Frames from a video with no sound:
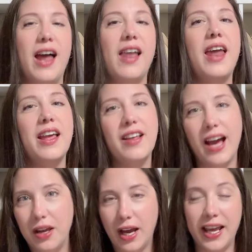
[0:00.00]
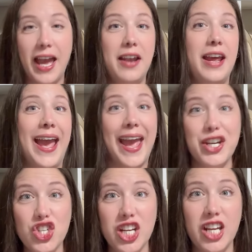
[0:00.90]
I like, I, again,
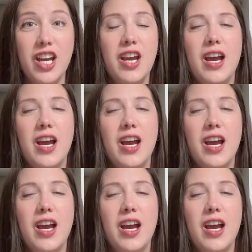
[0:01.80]
edgy.